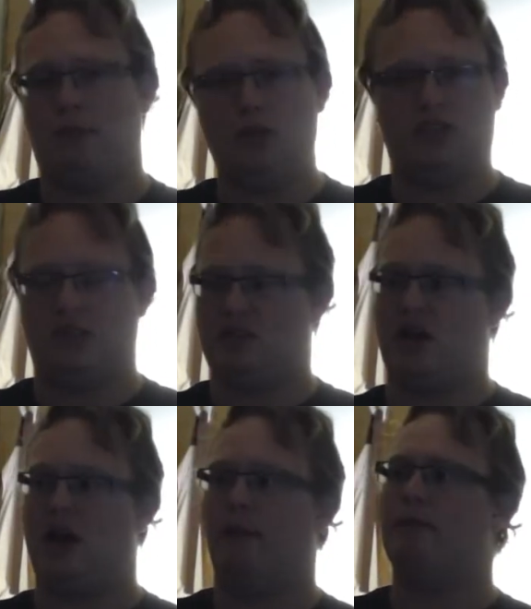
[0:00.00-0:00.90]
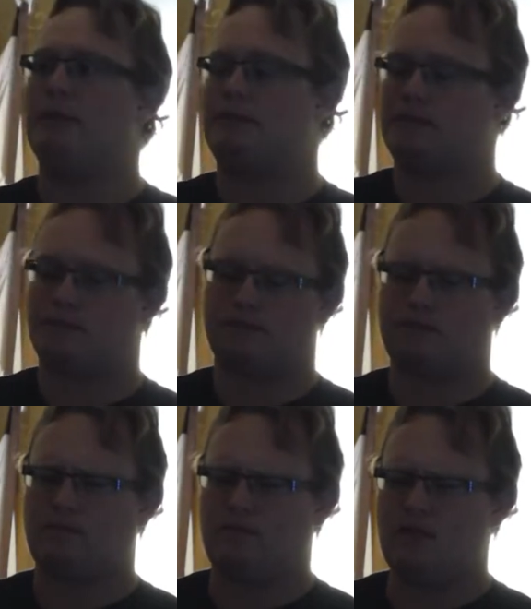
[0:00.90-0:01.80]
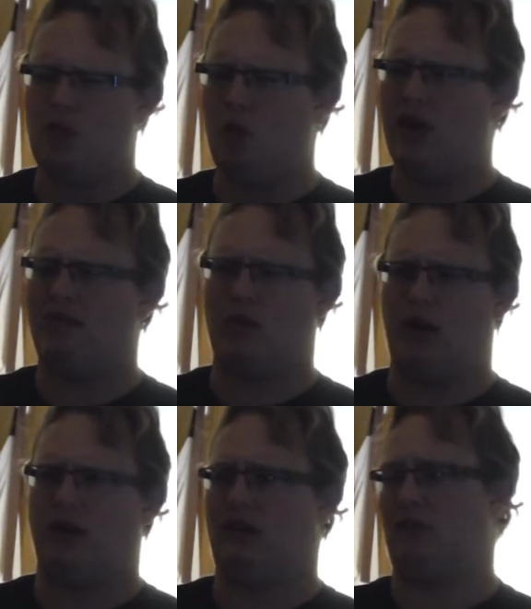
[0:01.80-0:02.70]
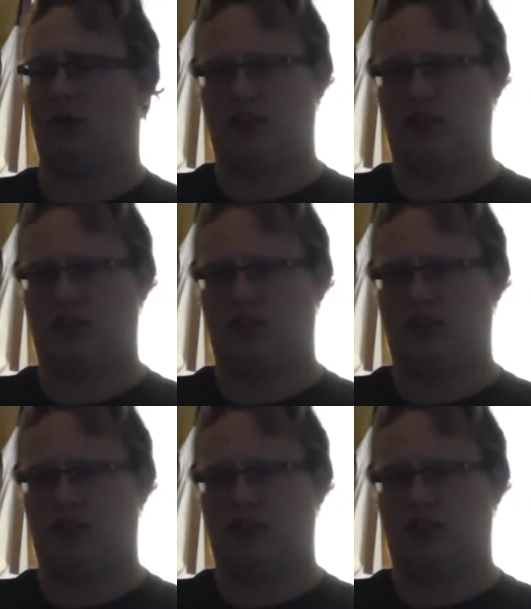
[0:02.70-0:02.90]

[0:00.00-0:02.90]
why most of the time, whenever